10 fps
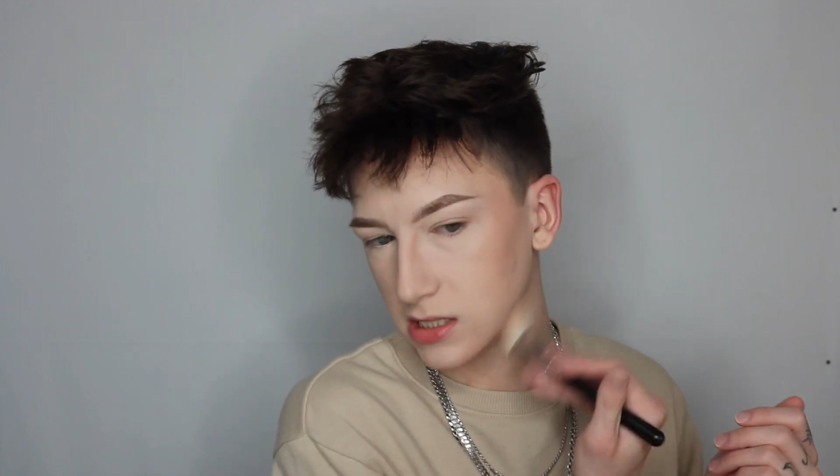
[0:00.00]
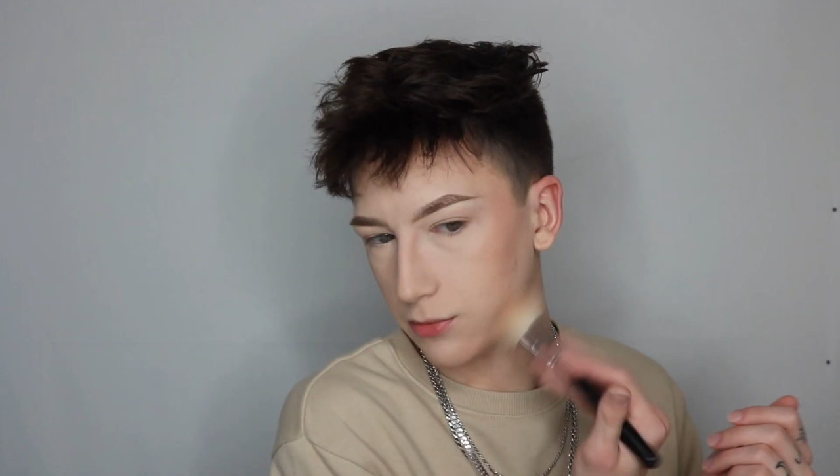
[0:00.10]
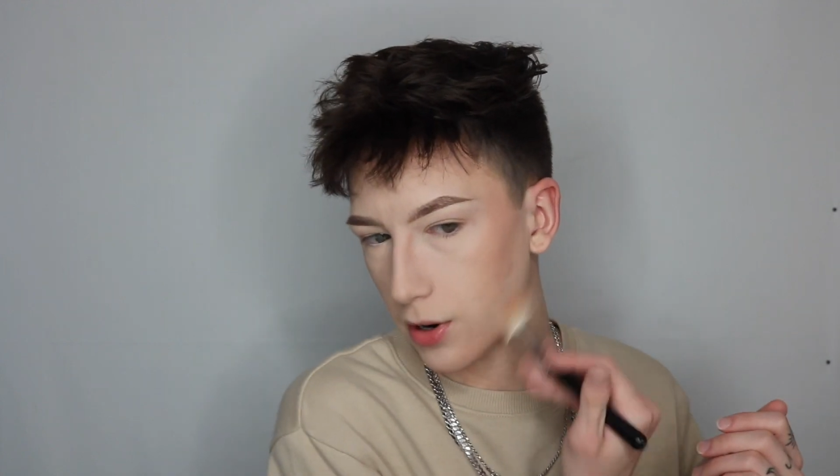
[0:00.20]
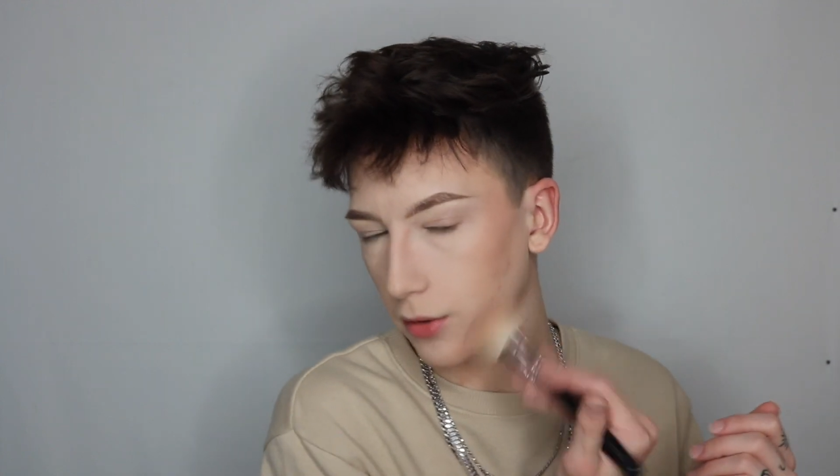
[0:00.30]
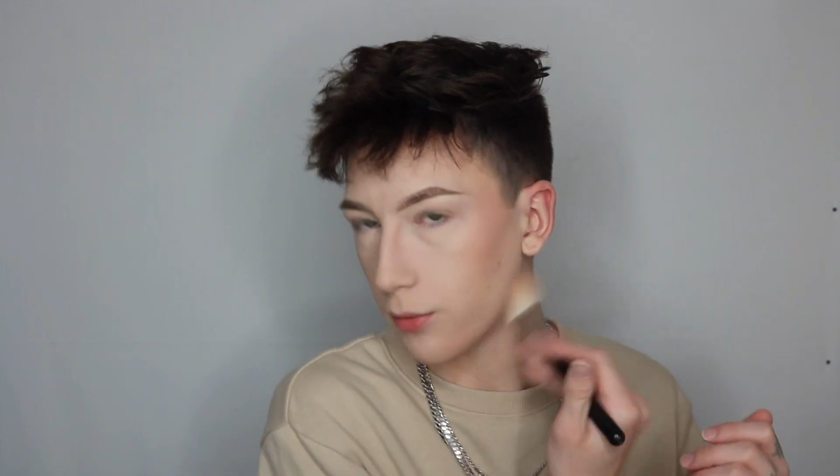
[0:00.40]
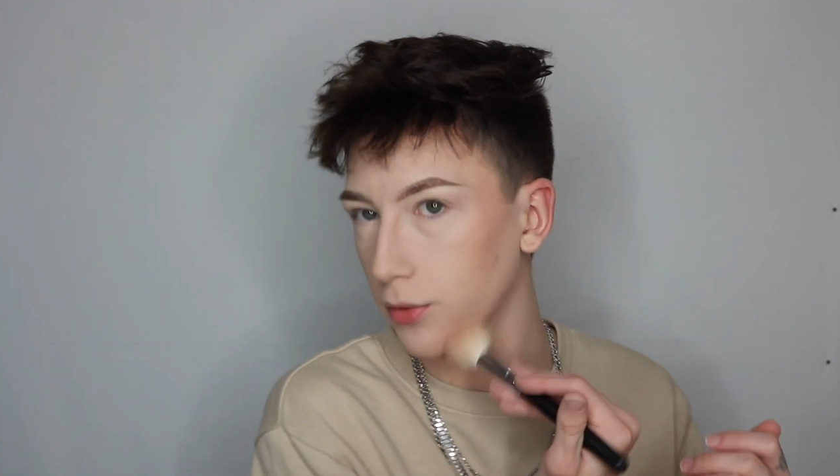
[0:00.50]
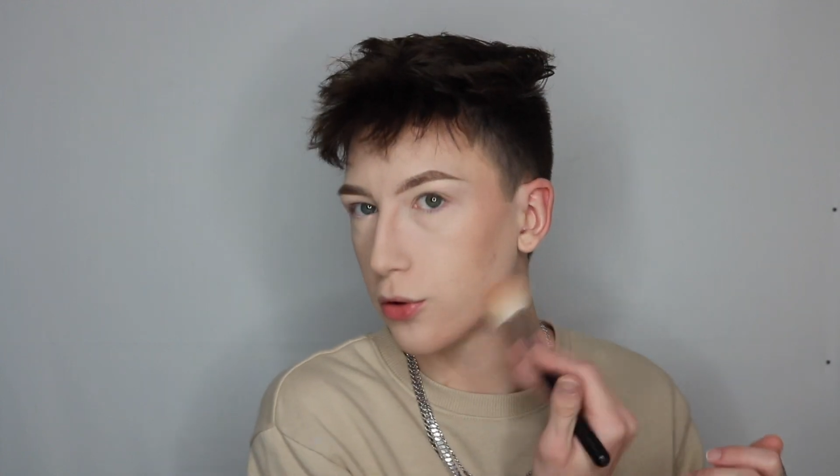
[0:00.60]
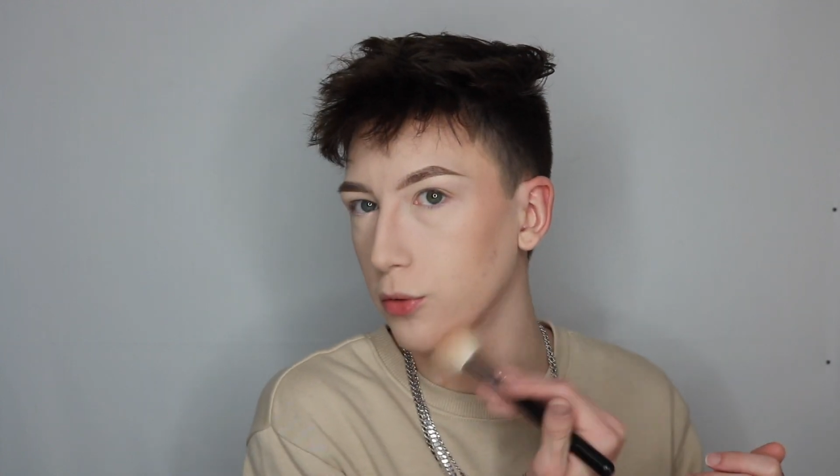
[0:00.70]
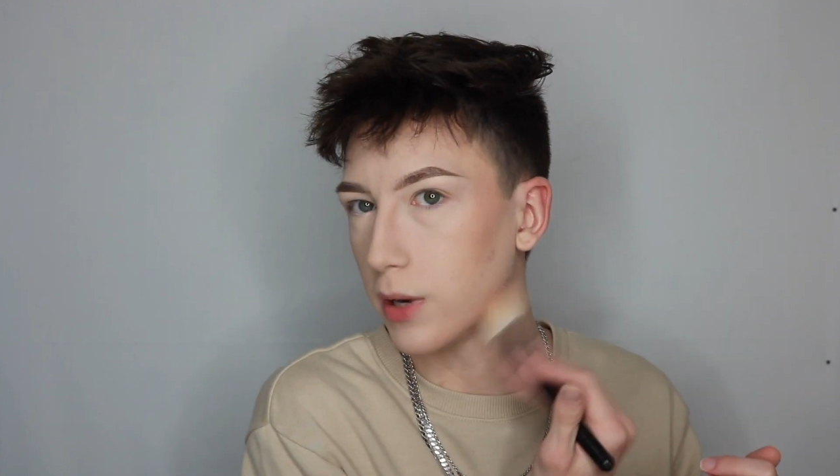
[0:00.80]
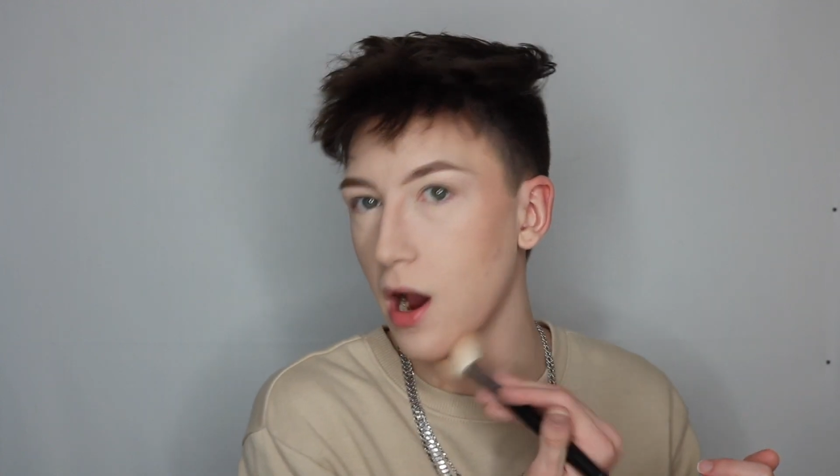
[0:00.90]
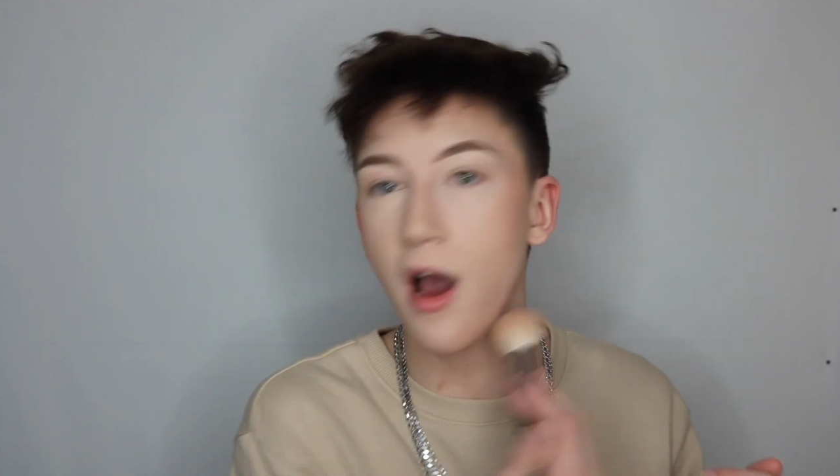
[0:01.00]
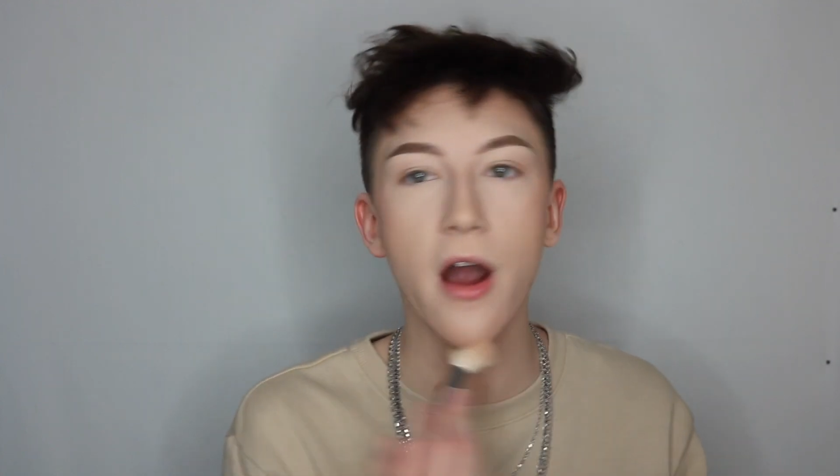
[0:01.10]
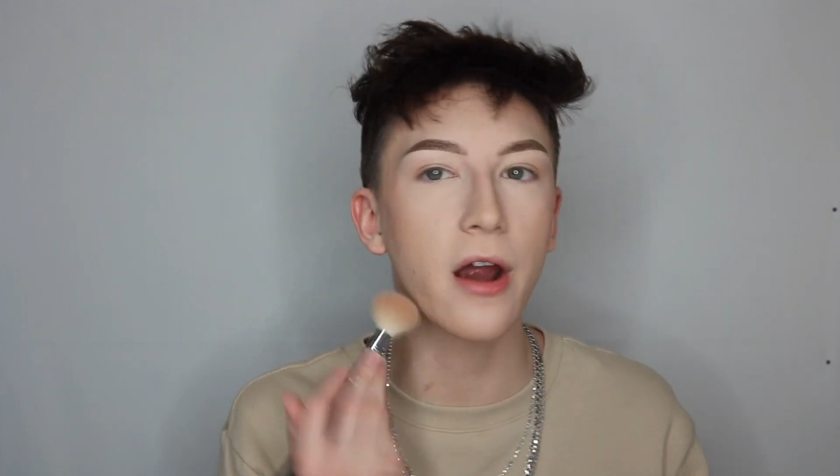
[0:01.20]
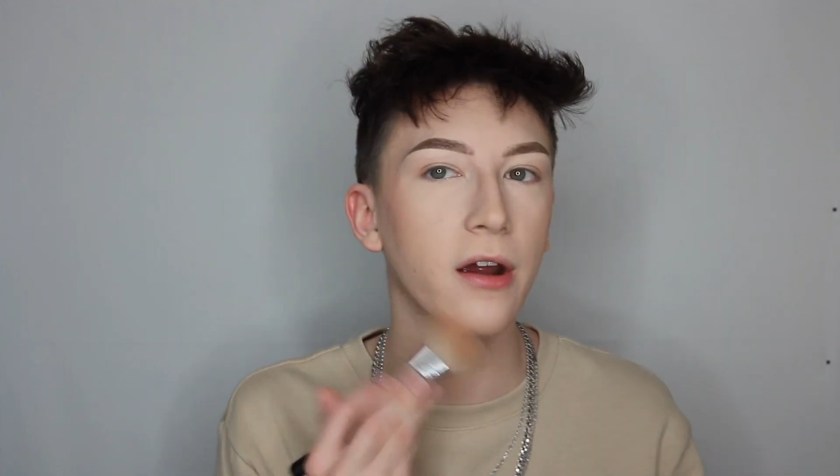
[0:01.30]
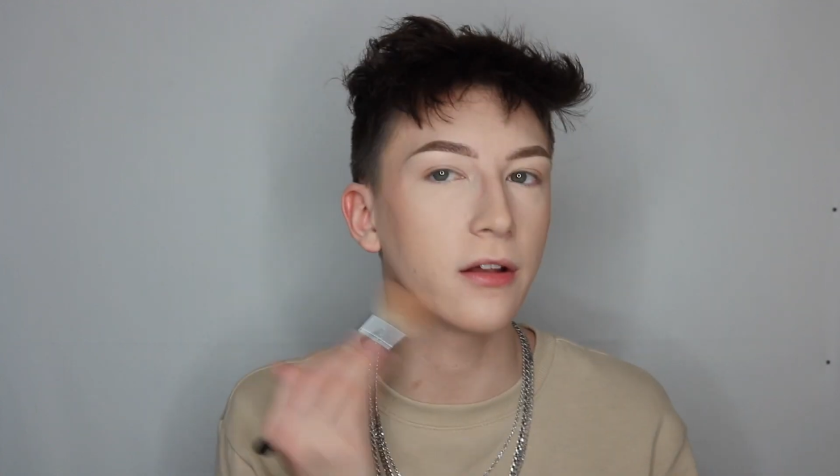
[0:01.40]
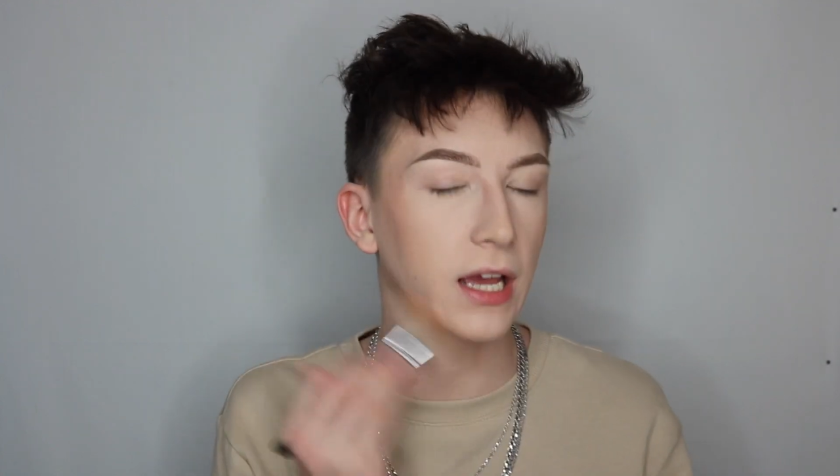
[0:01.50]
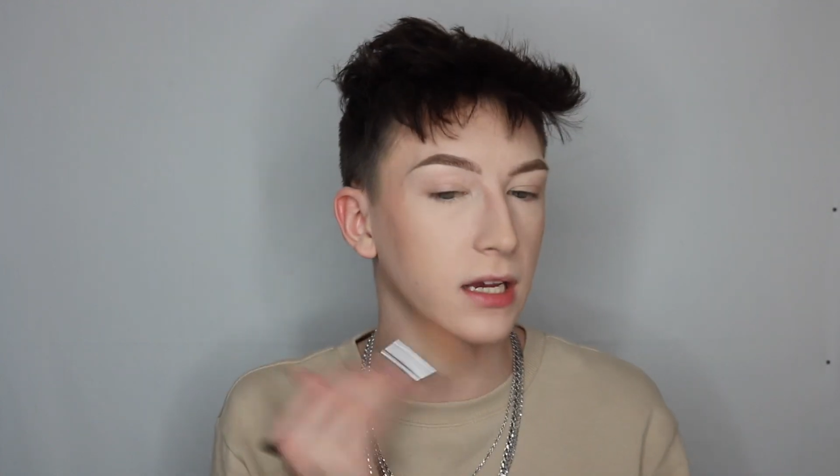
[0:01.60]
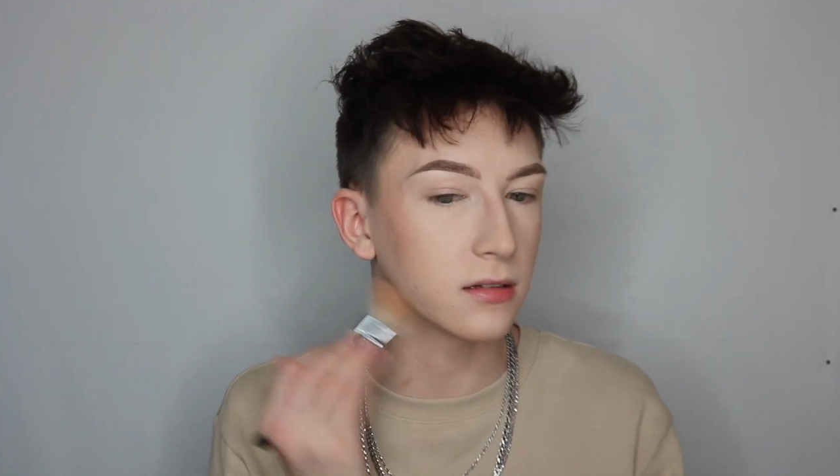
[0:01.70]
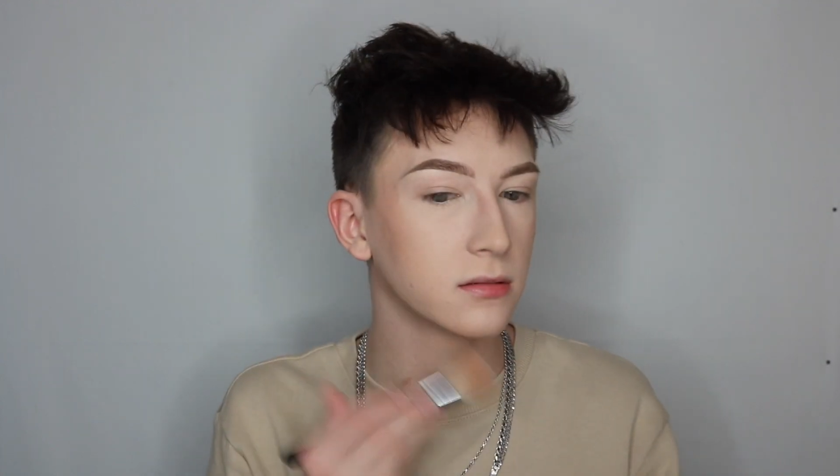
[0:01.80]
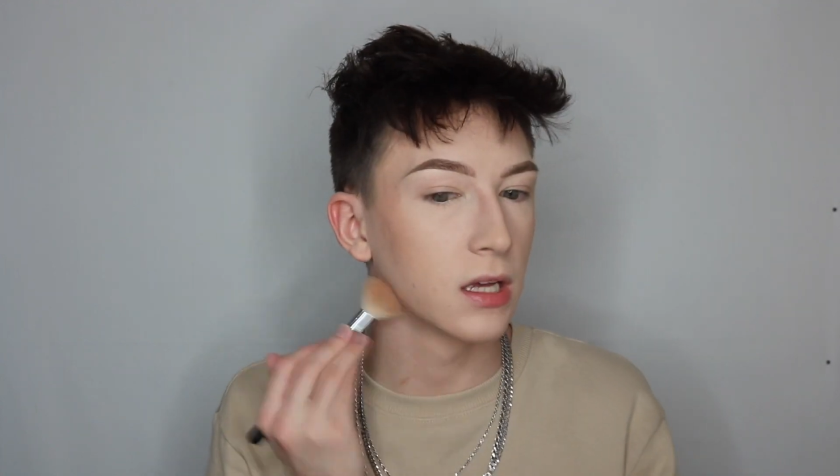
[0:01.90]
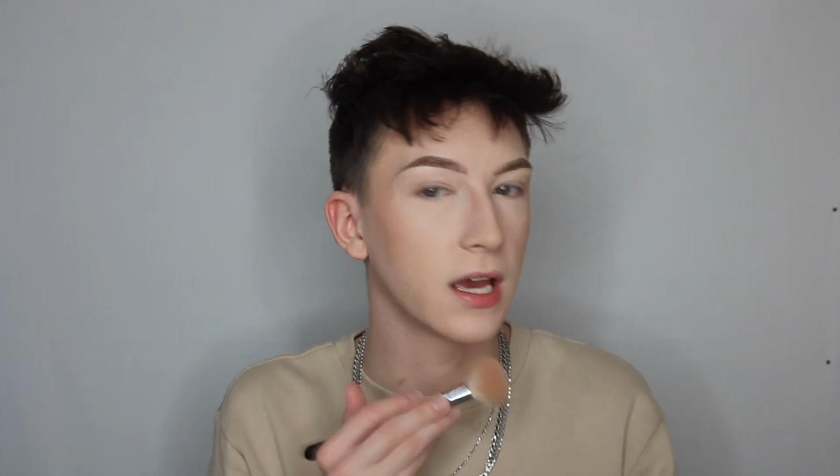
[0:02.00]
see who we are, like,